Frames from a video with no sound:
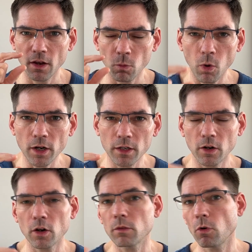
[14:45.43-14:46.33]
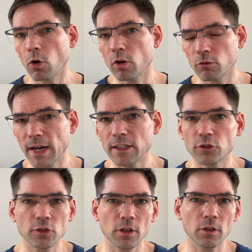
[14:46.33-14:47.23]
worker or
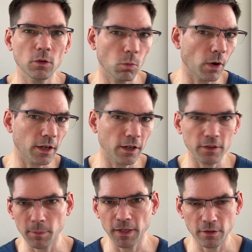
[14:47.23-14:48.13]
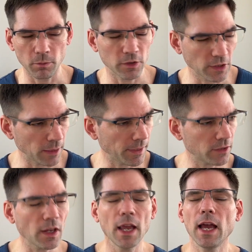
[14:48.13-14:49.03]
rancher worker, depending on which game it is,